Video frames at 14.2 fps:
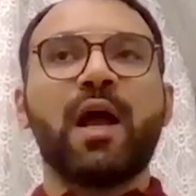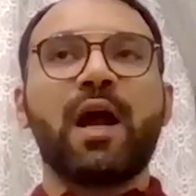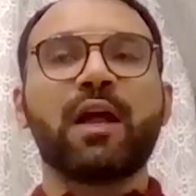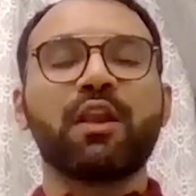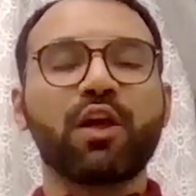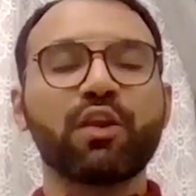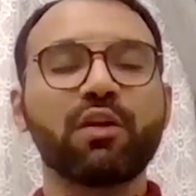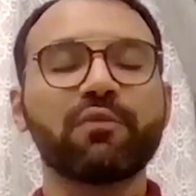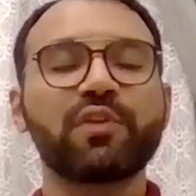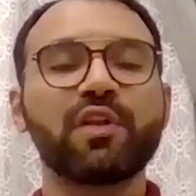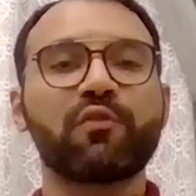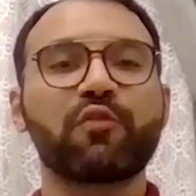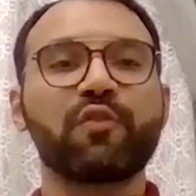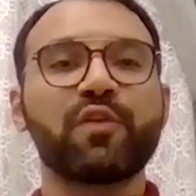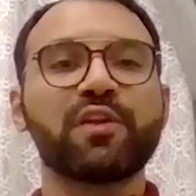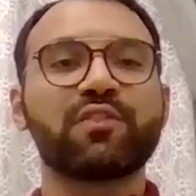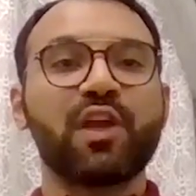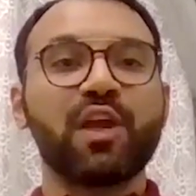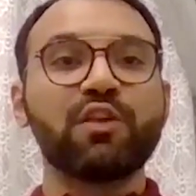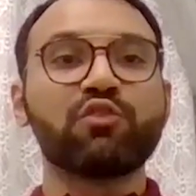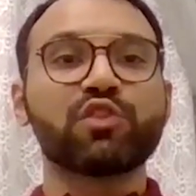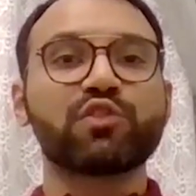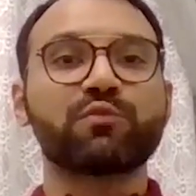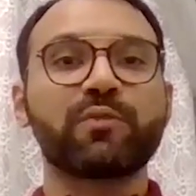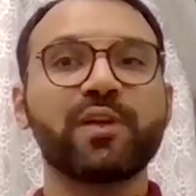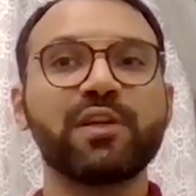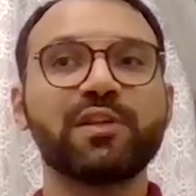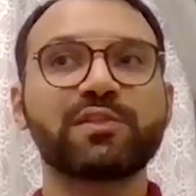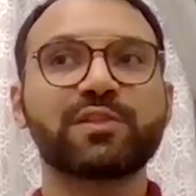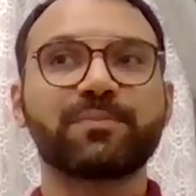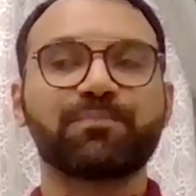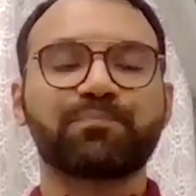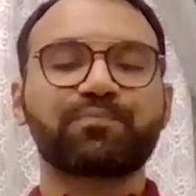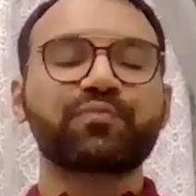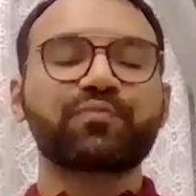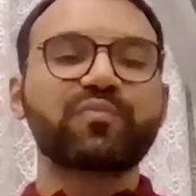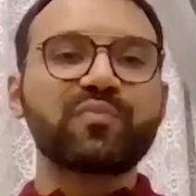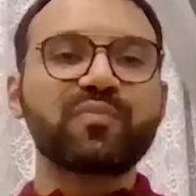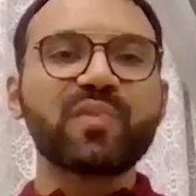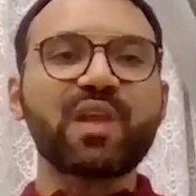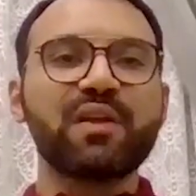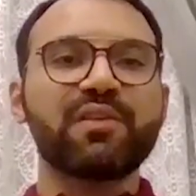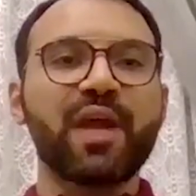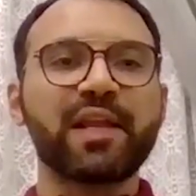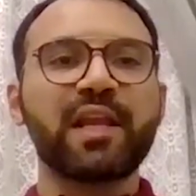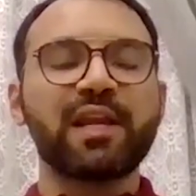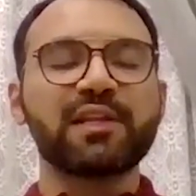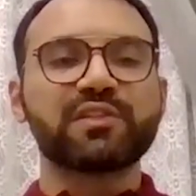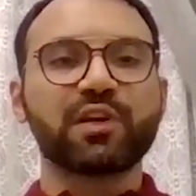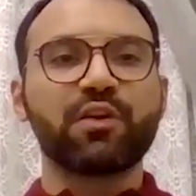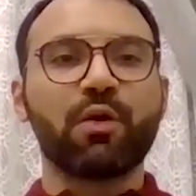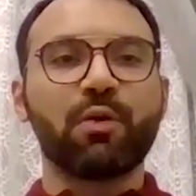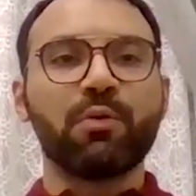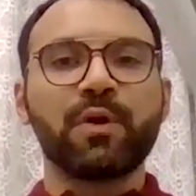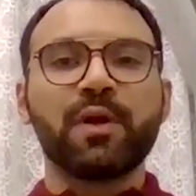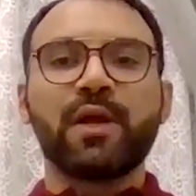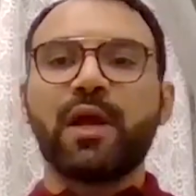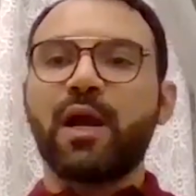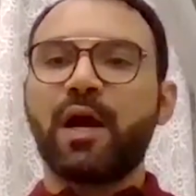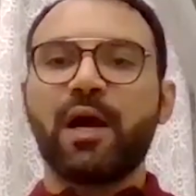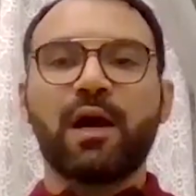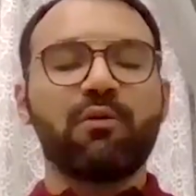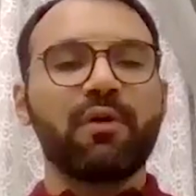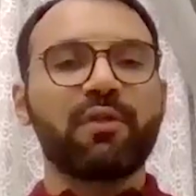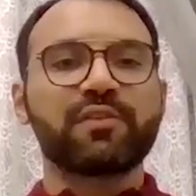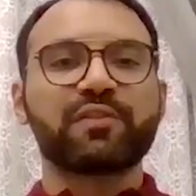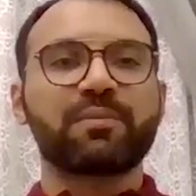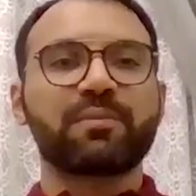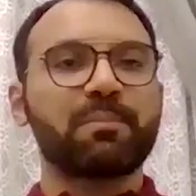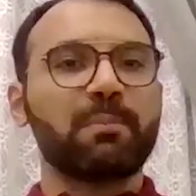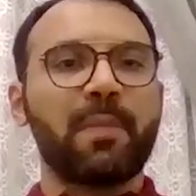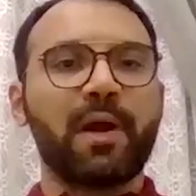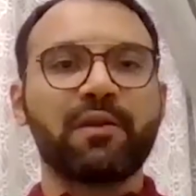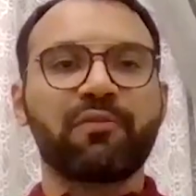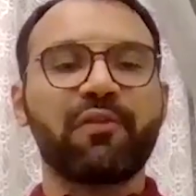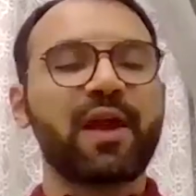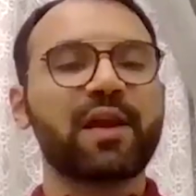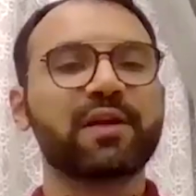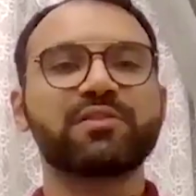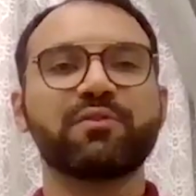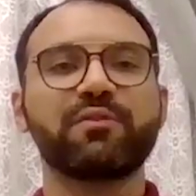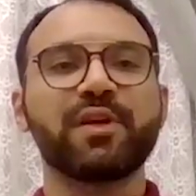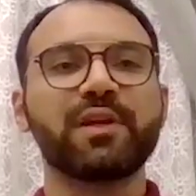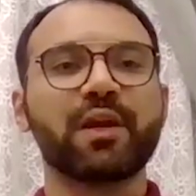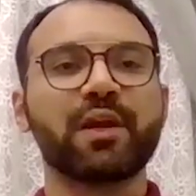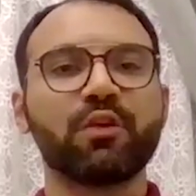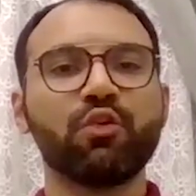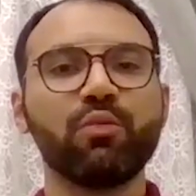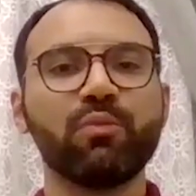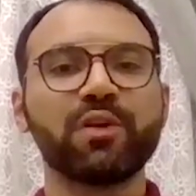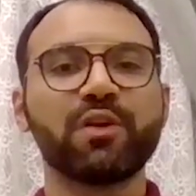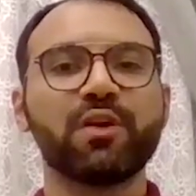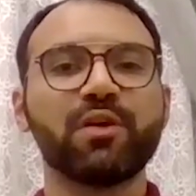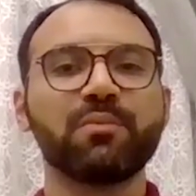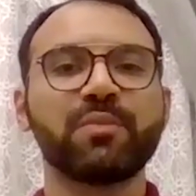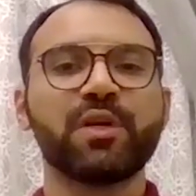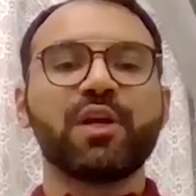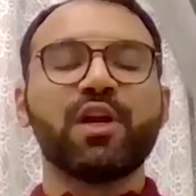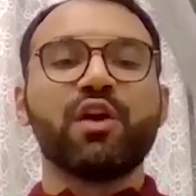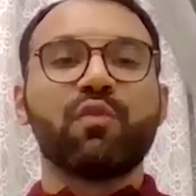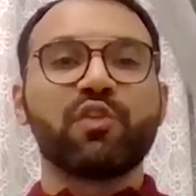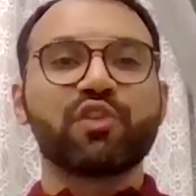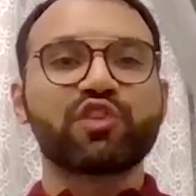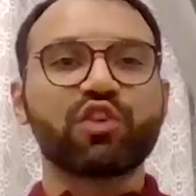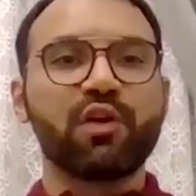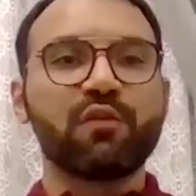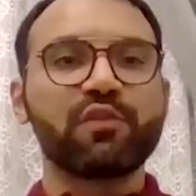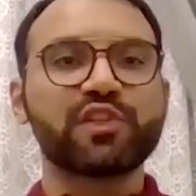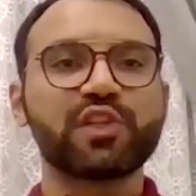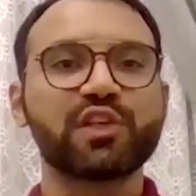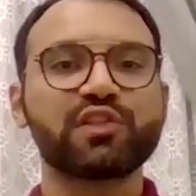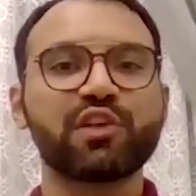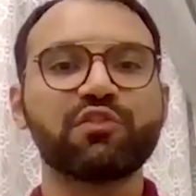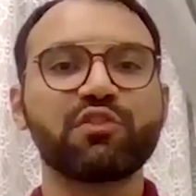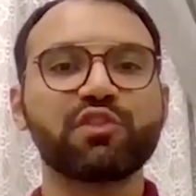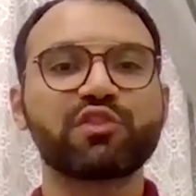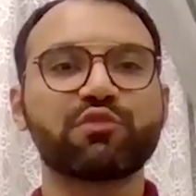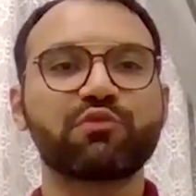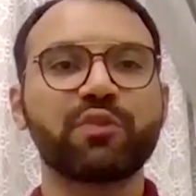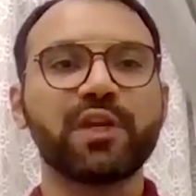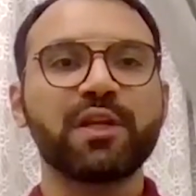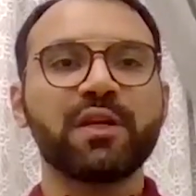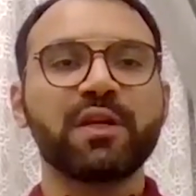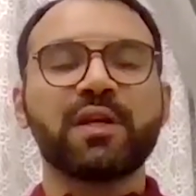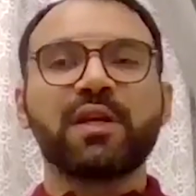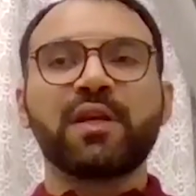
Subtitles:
a lot of different industries decades ago, whether it's manufacturing, aluminum, the services industry,